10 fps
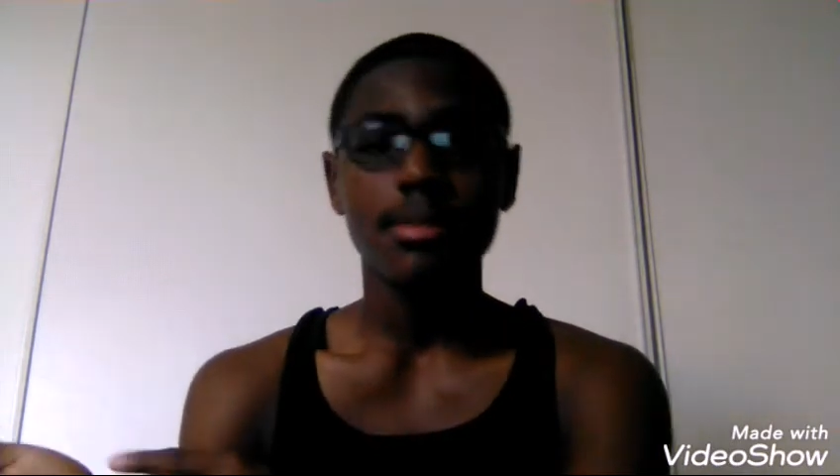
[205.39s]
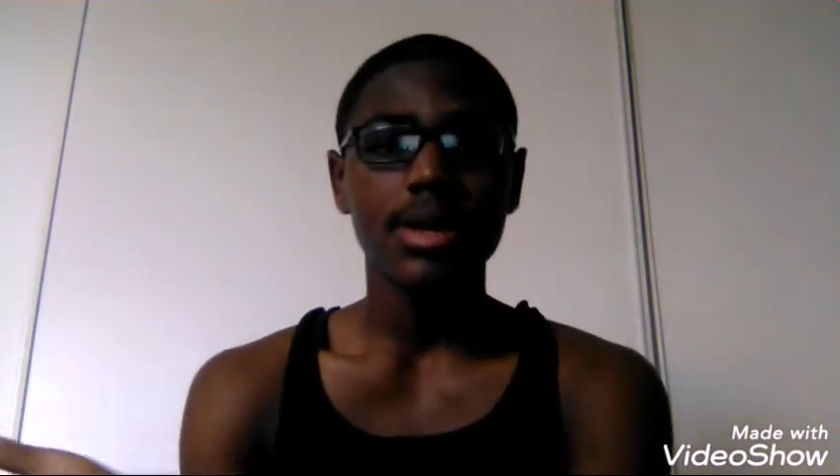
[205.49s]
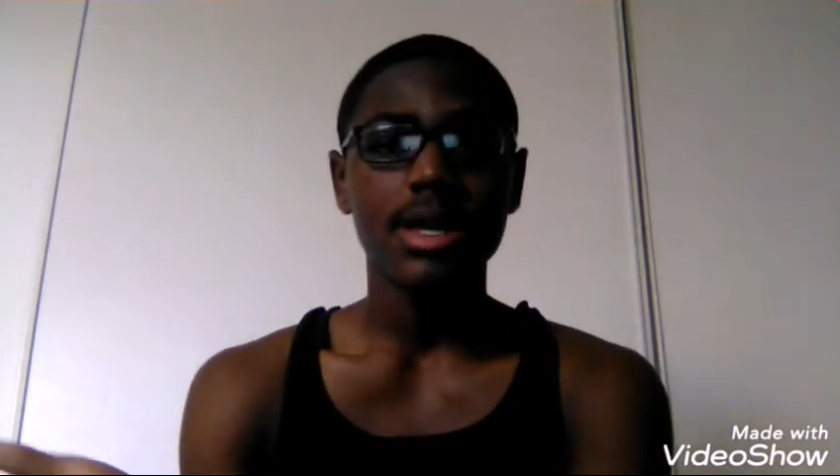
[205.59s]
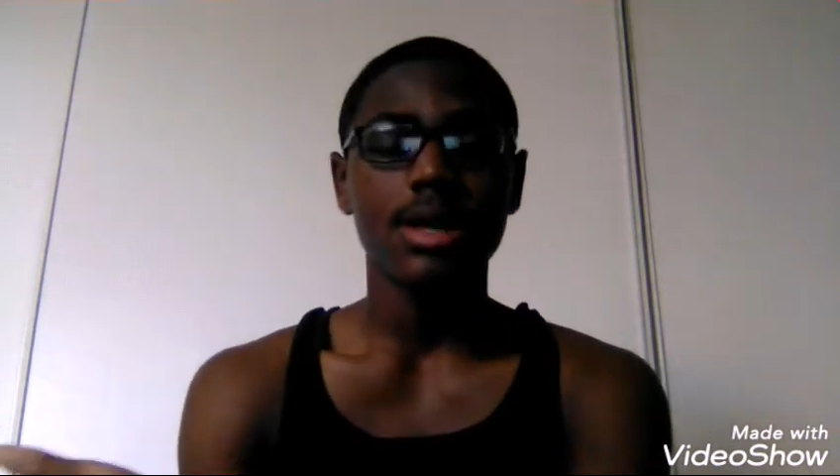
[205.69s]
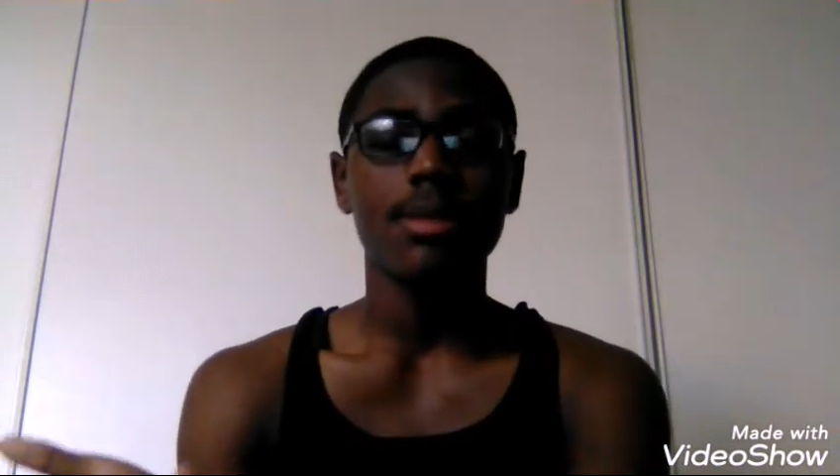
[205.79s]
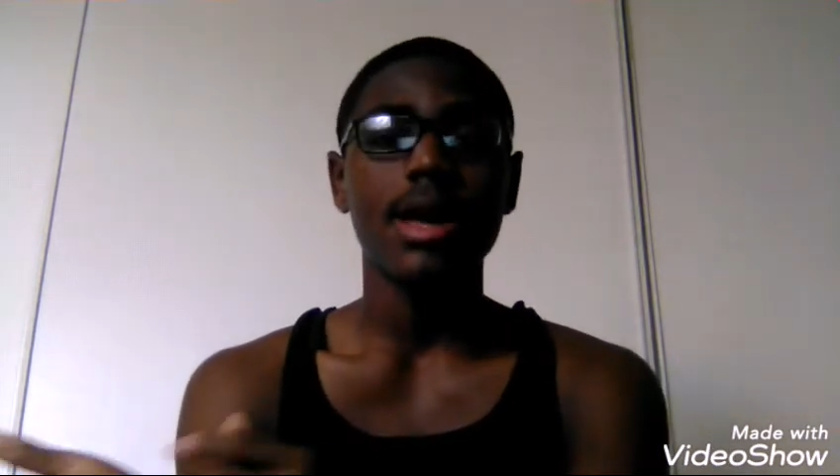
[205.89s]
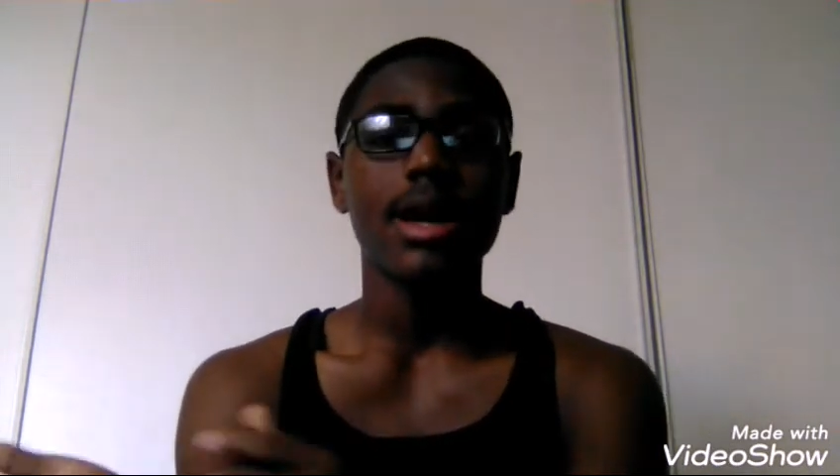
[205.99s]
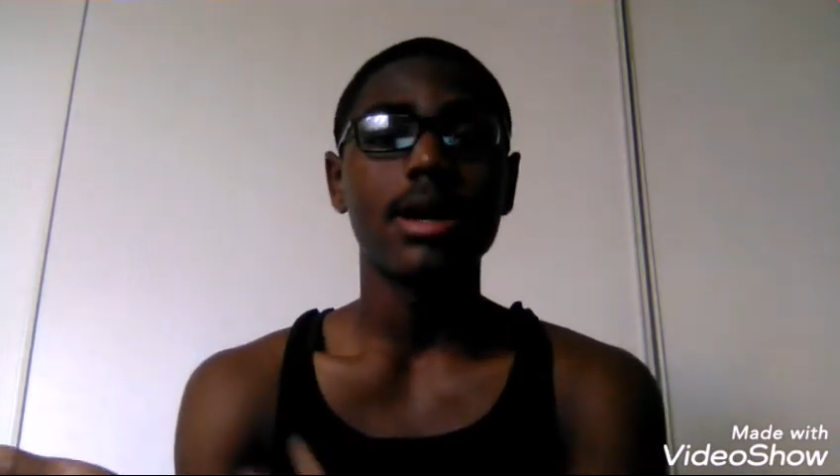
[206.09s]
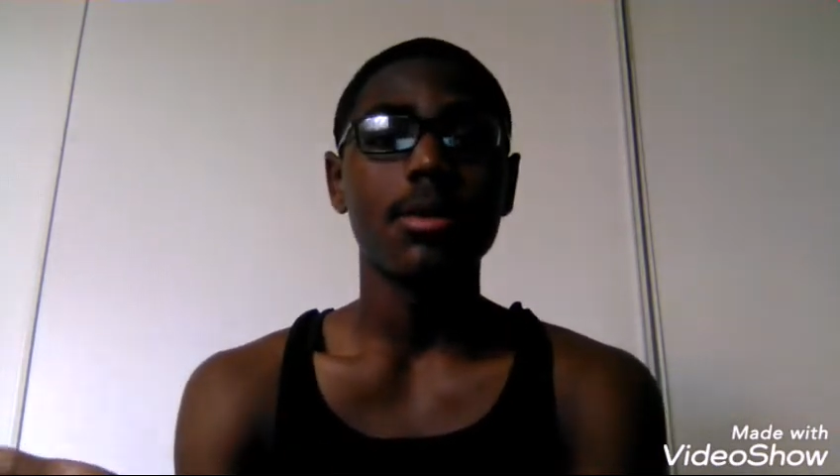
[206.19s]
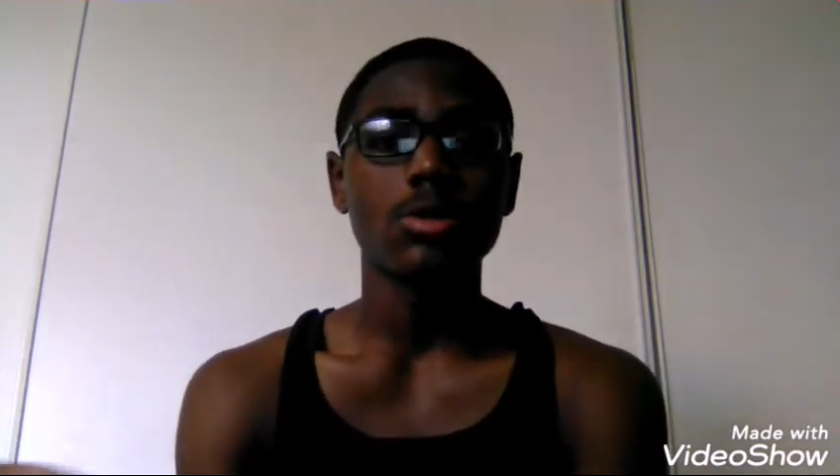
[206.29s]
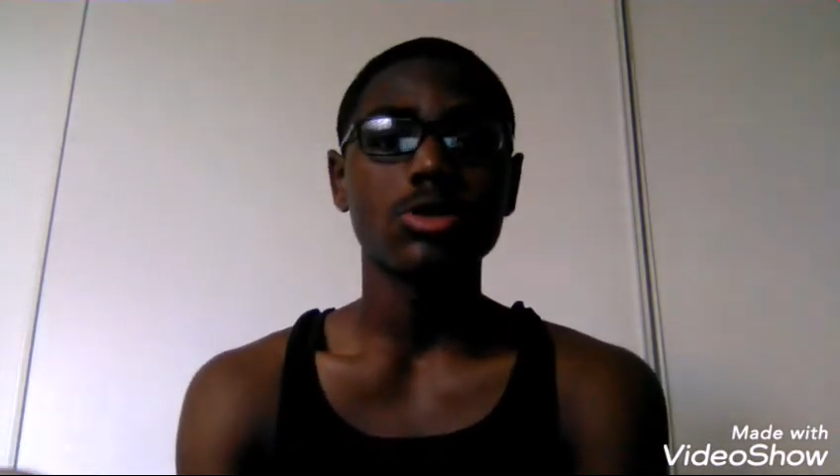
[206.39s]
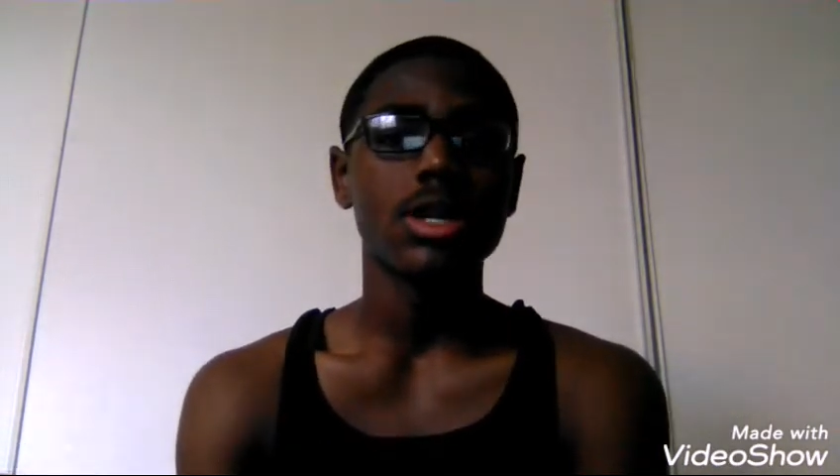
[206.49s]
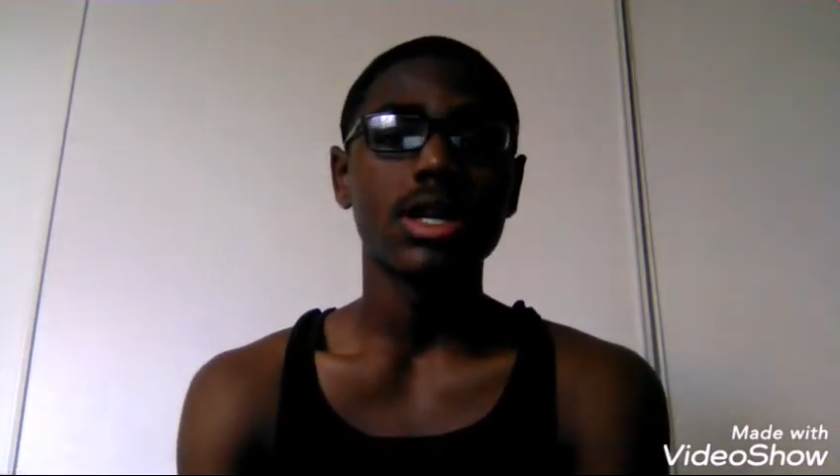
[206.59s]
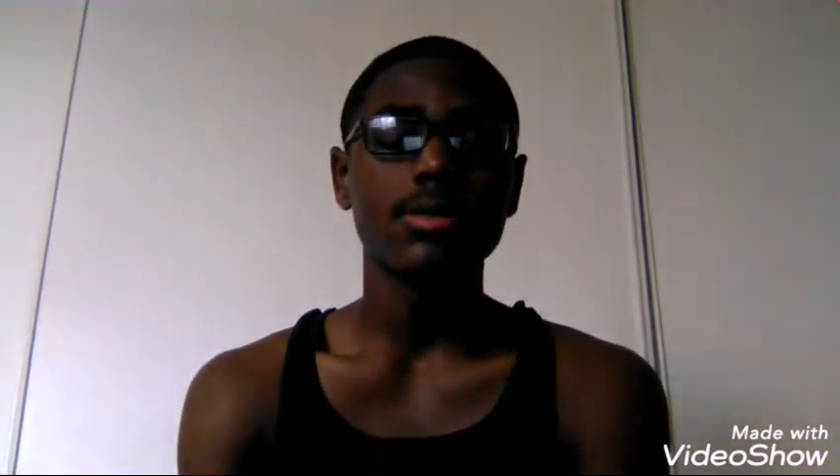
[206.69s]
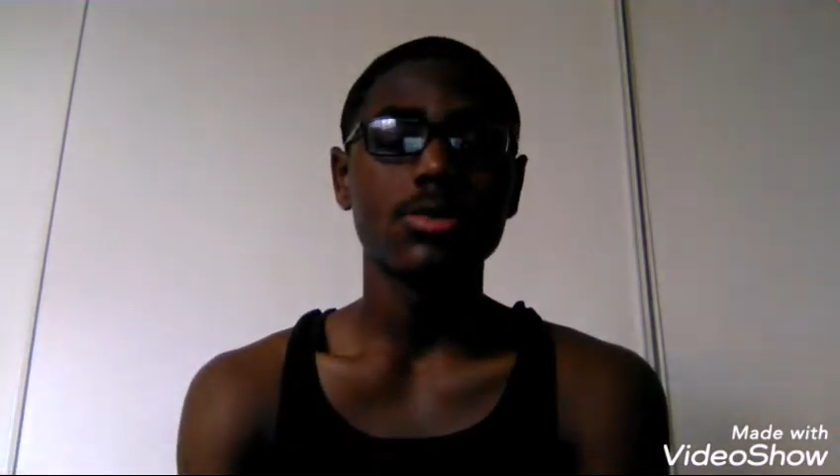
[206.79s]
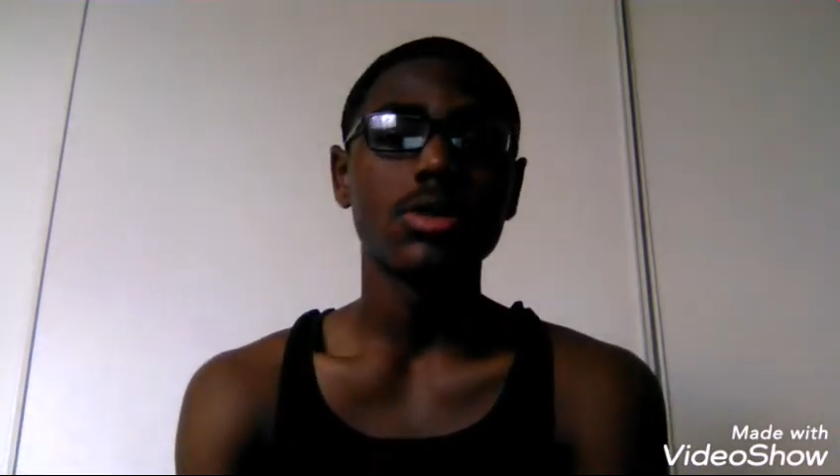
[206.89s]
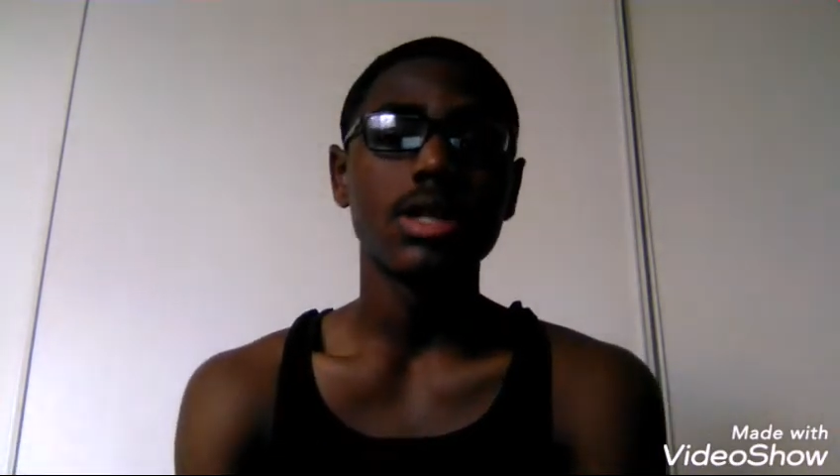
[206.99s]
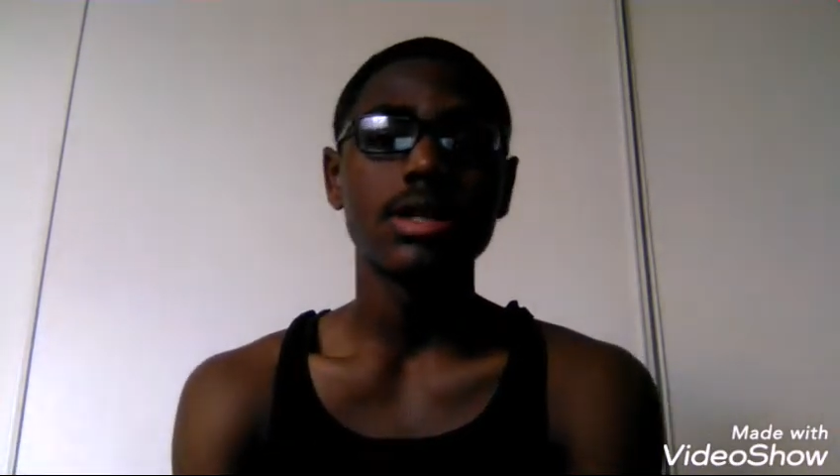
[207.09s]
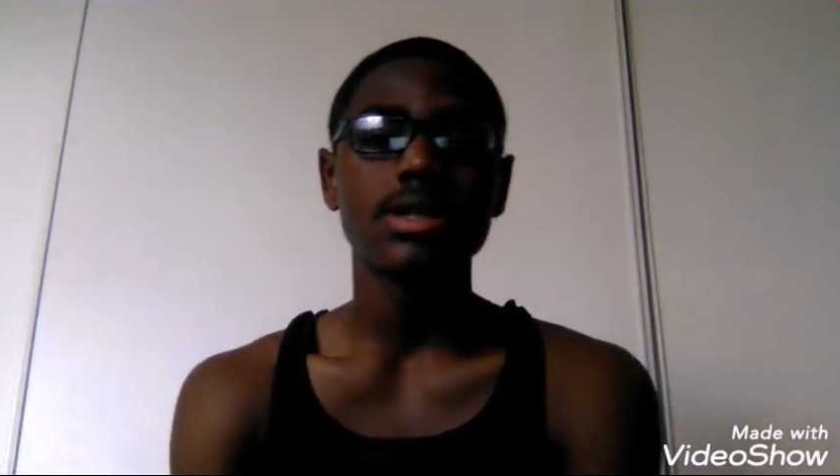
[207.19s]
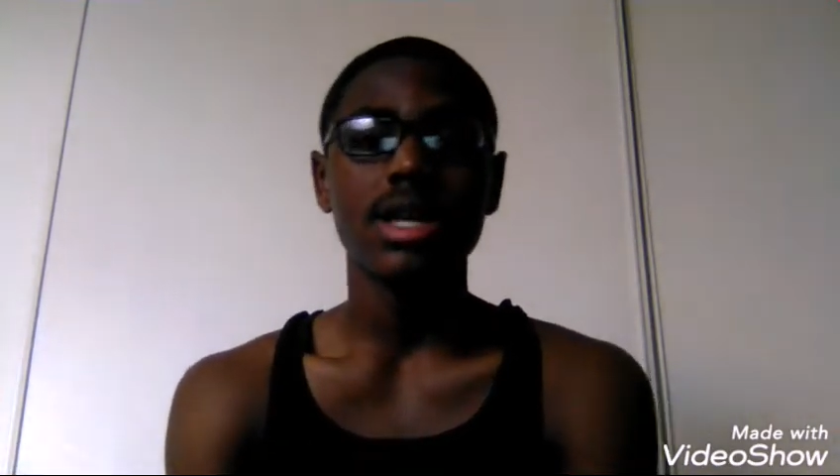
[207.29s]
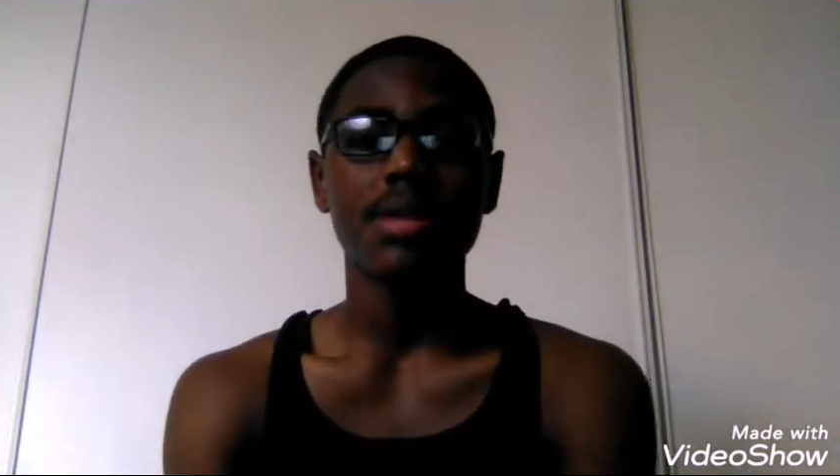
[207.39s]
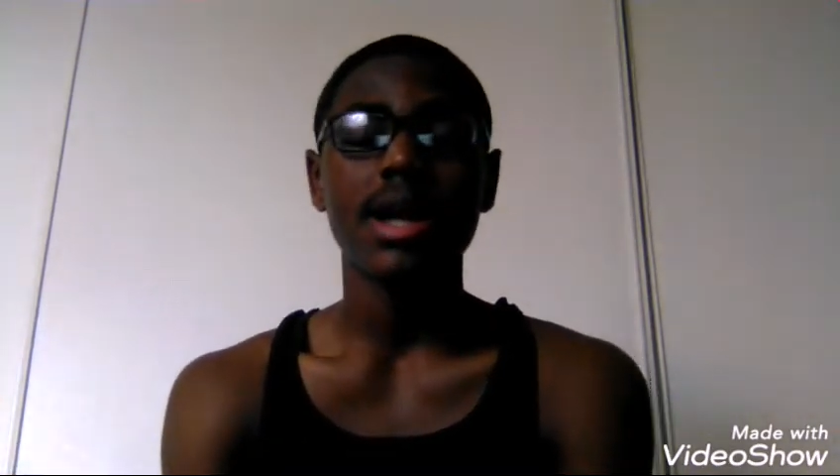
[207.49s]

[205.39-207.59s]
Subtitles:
picking him back up or trading him to another team.